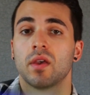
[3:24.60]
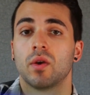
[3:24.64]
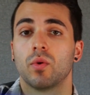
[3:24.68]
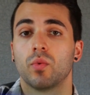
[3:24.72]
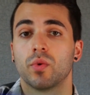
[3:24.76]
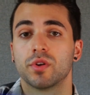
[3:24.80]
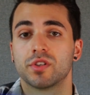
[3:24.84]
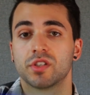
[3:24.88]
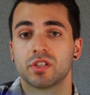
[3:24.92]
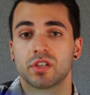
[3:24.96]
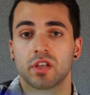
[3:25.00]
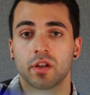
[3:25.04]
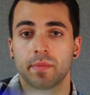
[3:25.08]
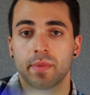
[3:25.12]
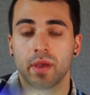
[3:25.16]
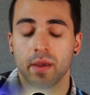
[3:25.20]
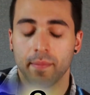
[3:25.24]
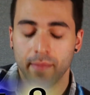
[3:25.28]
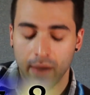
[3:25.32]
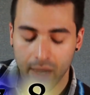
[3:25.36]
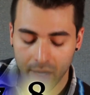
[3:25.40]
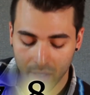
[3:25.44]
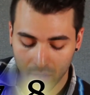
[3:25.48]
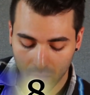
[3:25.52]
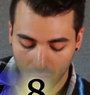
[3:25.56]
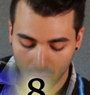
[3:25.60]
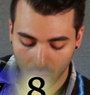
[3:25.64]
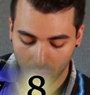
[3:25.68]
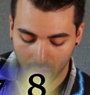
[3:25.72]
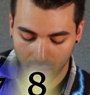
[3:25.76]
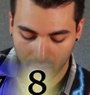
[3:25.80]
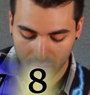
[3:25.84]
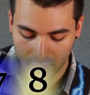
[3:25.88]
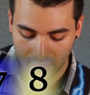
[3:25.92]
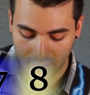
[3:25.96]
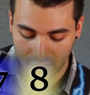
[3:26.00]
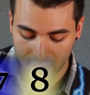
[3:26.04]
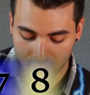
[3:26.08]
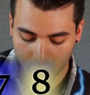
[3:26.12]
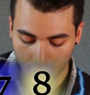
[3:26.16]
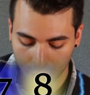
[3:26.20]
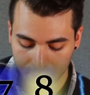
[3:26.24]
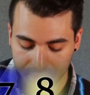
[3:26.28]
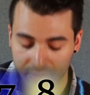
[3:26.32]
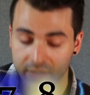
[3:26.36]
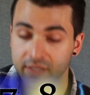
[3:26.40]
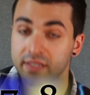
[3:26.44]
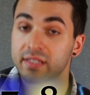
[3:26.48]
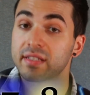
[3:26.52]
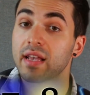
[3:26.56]
which is going to be a minor chord. Now let's go
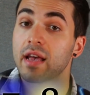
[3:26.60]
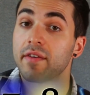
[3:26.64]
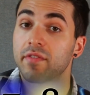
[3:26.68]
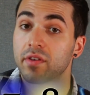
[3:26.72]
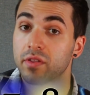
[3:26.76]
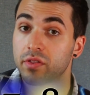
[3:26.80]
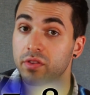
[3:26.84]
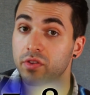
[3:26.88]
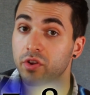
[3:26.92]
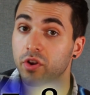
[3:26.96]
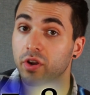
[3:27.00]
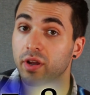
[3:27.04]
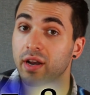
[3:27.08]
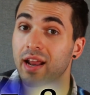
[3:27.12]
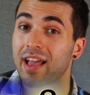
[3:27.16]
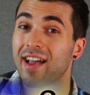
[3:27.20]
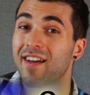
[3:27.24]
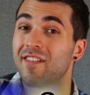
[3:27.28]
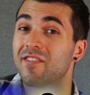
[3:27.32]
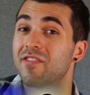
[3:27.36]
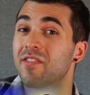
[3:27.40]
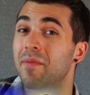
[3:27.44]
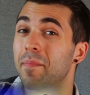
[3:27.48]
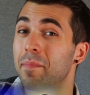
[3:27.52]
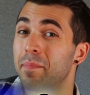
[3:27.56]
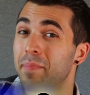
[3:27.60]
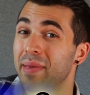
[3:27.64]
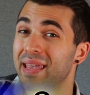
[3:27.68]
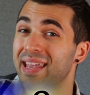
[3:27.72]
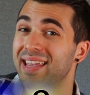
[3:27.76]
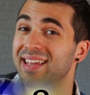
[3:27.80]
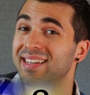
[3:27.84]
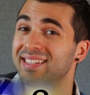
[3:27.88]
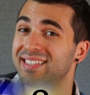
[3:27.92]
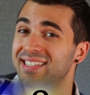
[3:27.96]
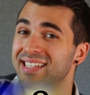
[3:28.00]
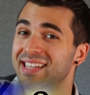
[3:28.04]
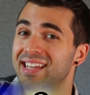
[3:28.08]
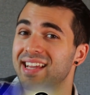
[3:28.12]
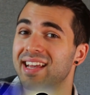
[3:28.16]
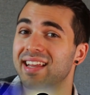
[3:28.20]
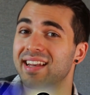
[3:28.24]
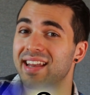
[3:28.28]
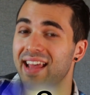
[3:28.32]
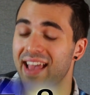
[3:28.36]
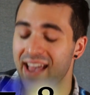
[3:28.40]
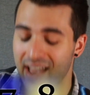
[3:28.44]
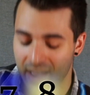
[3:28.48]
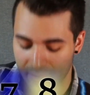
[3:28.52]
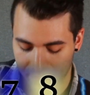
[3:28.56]
up to the 7th. You're going to have B, D,
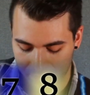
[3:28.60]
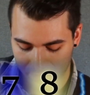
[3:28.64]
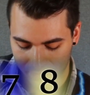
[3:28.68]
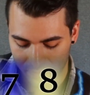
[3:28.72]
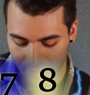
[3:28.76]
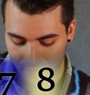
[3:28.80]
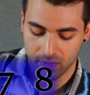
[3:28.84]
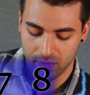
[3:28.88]
and F,